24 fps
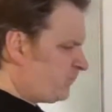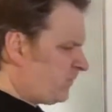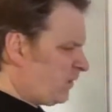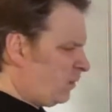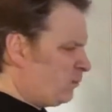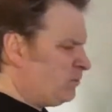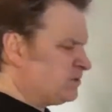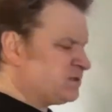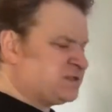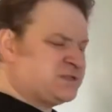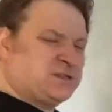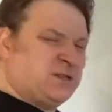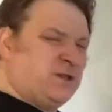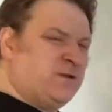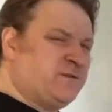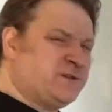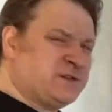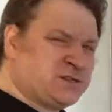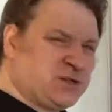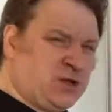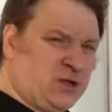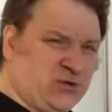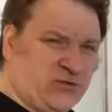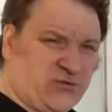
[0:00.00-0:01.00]
What
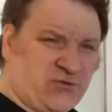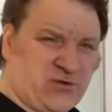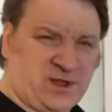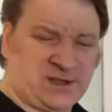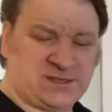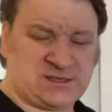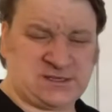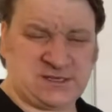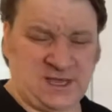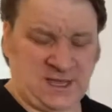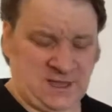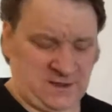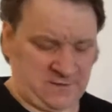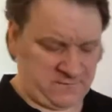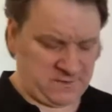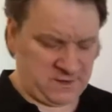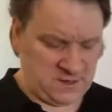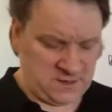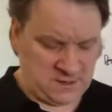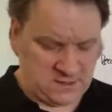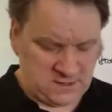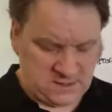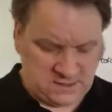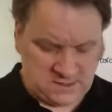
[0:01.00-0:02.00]
service contract do you have?
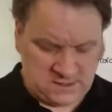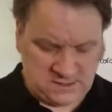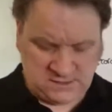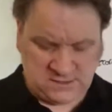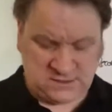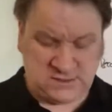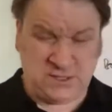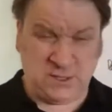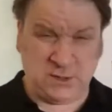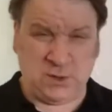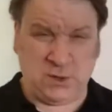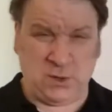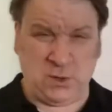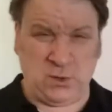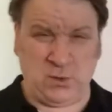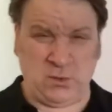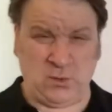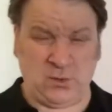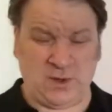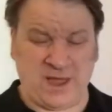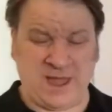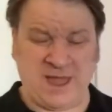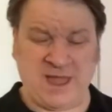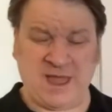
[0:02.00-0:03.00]
Do
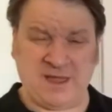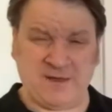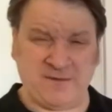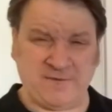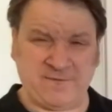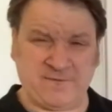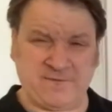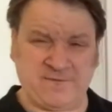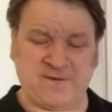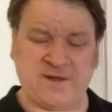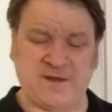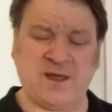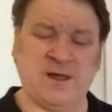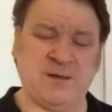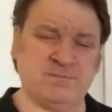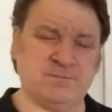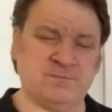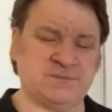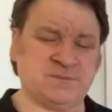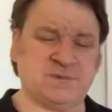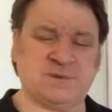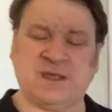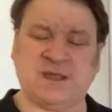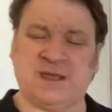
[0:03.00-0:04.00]
you have,
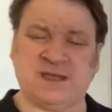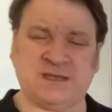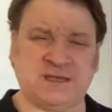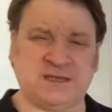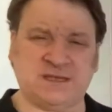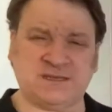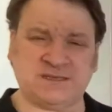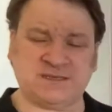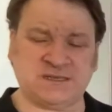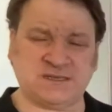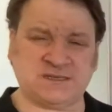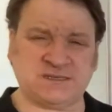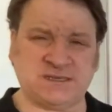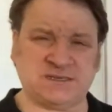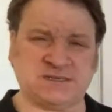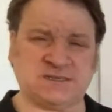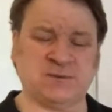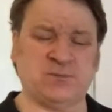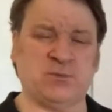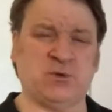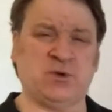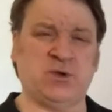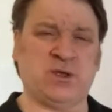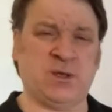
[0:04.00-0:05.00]
um, uh, as I said,
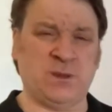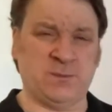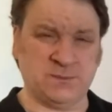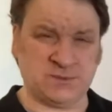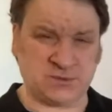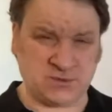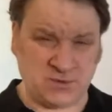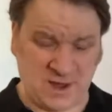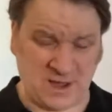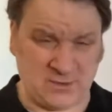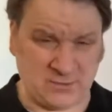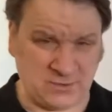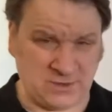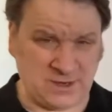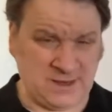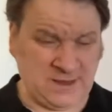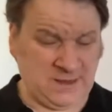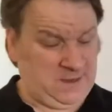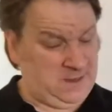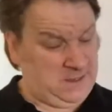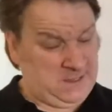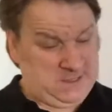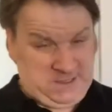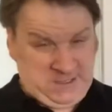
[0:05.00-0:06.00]
someone who comes round
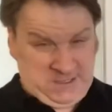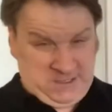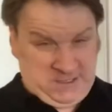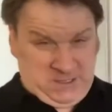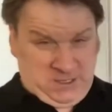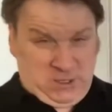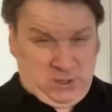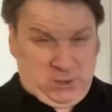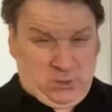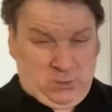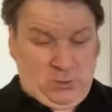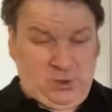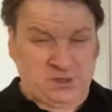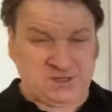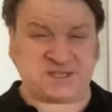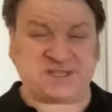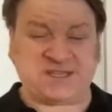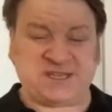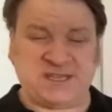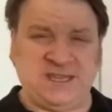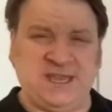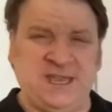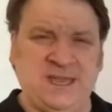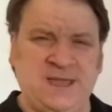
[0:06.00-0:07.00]

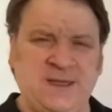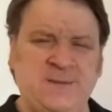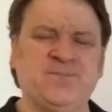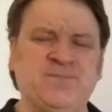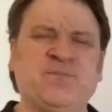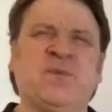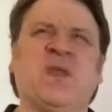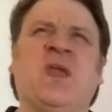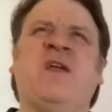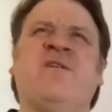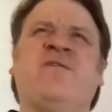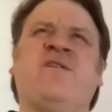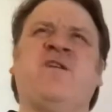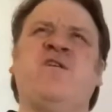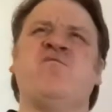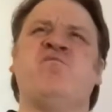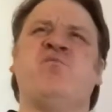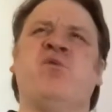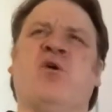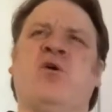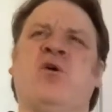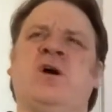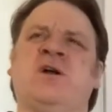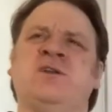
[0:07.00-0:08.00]
once a year? If you've
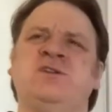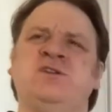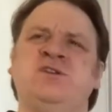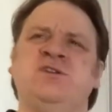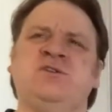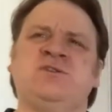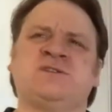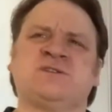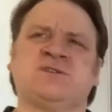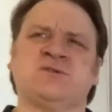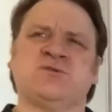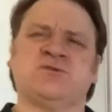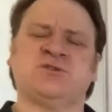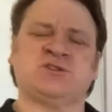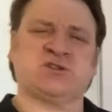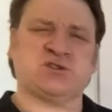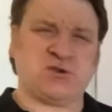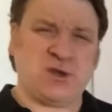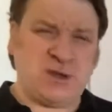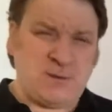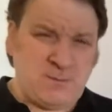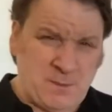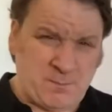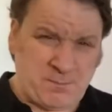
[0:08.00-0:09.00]
bought a new sewage
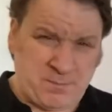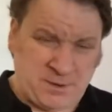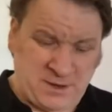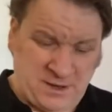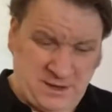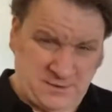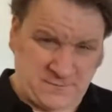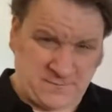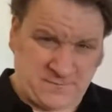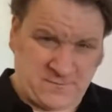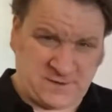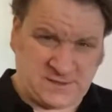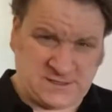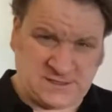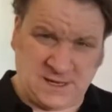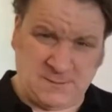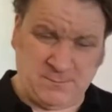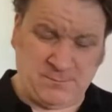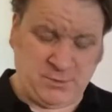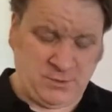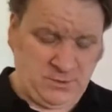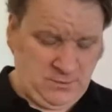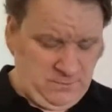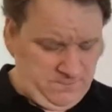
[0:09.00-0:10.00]
treatment plant, for
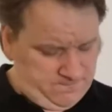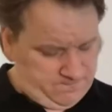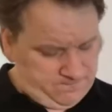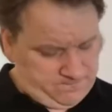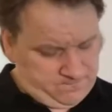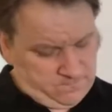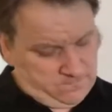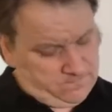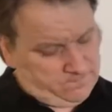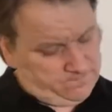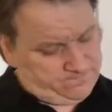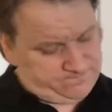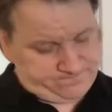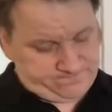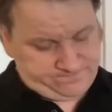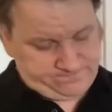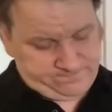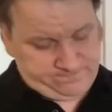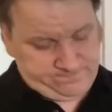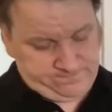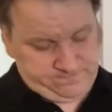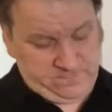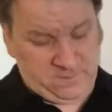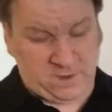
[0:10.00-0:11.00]
example,
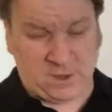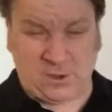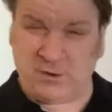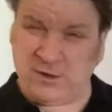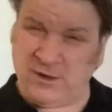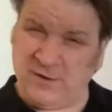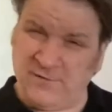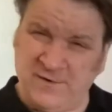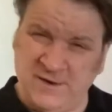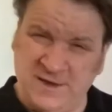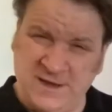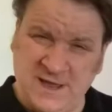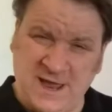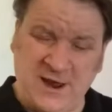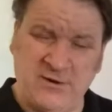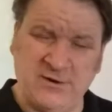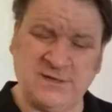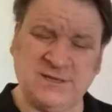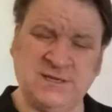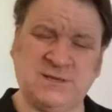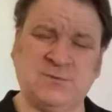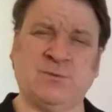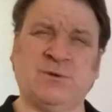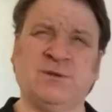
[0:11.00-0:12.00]
or you've
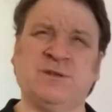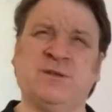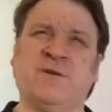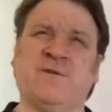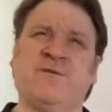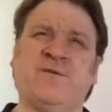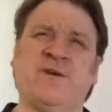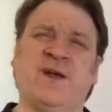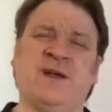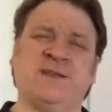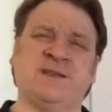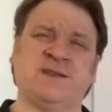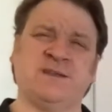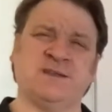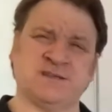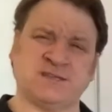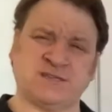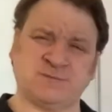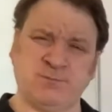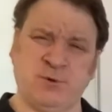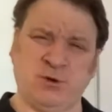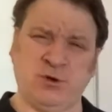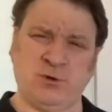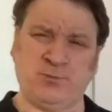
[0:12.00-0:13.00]
inherited one, you'll find in the
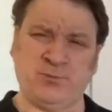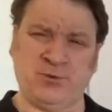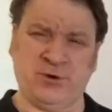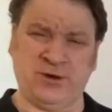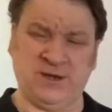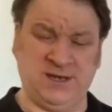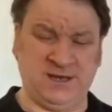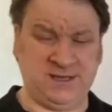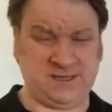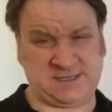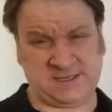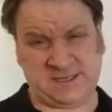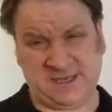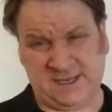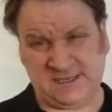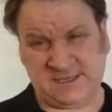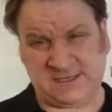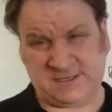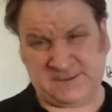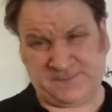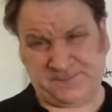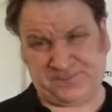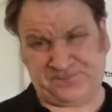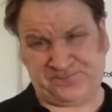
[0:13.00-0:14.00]
small print it
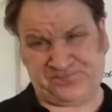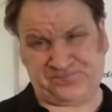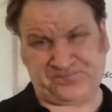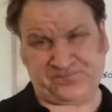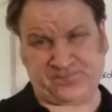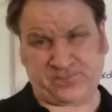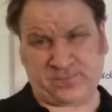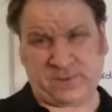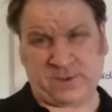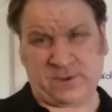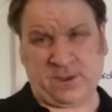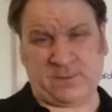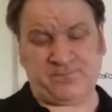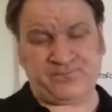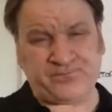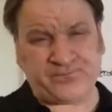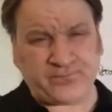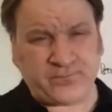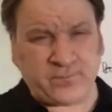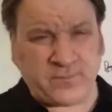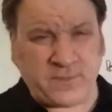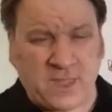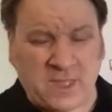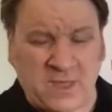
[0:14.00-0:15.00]
says
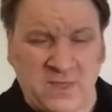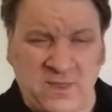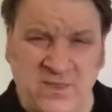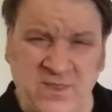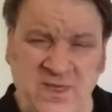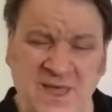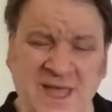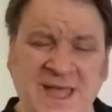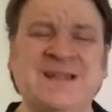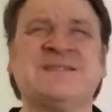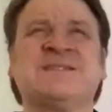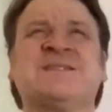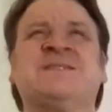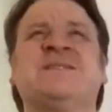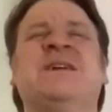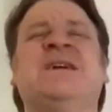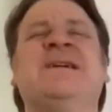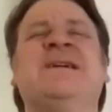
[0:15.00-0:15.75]
that